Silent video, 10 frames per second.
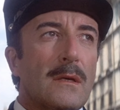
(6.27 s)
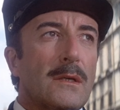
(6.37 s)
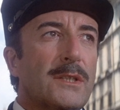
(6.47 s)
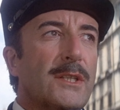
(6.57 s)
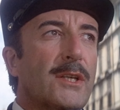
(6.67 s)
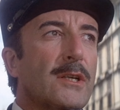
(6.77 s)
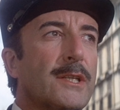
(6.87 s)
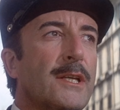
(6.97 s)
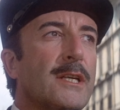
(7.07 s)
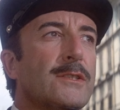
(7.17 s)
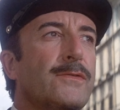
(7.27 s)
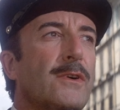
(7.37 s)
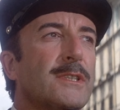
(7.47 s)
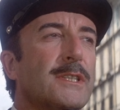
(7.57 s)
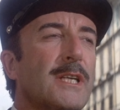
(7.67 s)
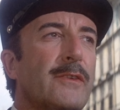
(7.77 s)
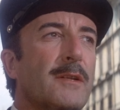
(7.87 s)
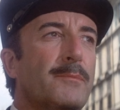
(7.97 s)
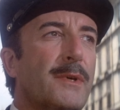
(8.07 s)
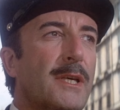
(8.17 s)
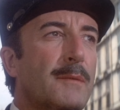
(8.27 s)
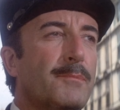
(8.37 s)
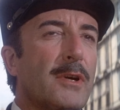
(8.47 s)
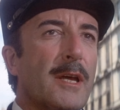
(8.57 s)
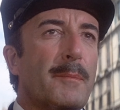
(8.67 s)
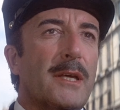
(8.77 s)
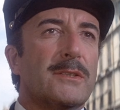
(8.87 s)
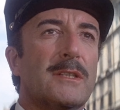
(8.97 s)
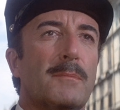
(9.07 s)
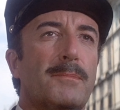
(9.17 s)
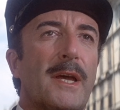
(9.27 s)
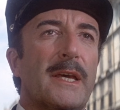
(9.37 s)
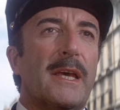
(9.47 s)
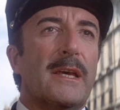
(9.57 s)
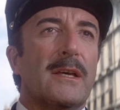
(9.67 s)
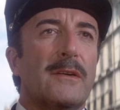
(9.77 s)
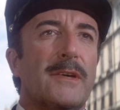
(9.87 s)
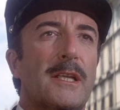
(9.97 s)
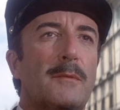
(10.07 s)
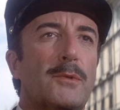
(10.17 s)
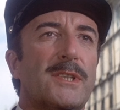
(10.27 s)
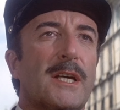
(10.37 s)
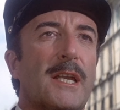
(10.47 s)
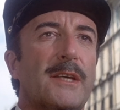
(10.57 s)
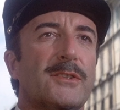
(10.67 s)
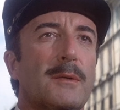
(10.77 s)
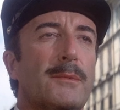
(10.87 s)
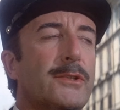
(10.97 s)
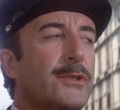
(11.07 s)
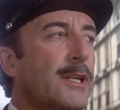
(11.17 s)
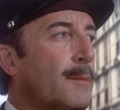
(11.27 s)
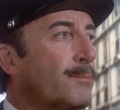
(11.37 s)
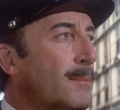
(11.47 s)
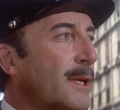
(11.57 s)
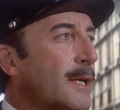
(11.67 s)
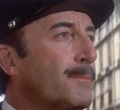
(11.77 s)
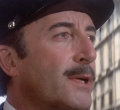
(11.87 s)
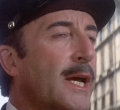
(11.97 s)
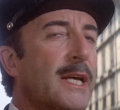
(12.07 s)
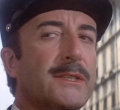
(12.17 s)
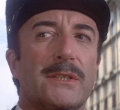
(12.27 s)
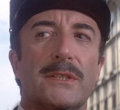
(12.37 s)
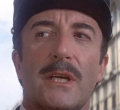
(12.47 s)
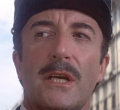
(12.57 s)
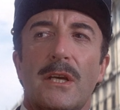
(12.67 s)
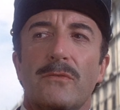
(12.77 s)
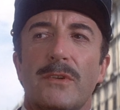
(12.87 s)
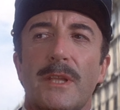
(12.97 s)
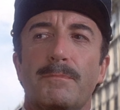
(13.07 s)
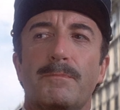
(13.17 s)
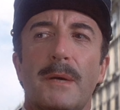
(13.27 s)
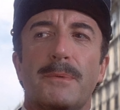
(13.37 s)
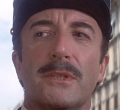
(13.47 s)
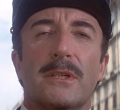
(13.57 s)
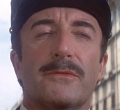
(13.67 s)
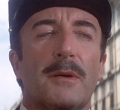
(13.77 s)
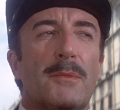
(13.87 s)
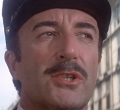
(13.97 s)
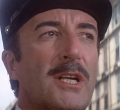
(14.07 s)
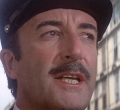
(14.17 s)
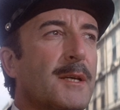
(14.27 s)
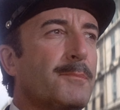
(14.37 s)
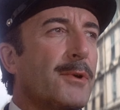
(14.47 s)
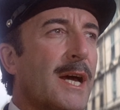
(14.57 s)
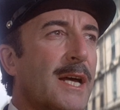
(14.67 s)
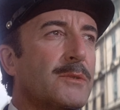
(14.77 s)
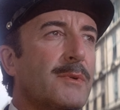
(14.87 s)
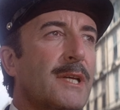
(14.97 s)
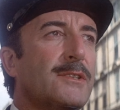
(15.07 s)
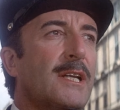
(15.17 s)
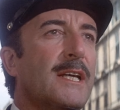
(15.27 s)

City Ordinance 47B prohibits the playing of any musical instrument in a public place for the purpose of commercial enterprise without a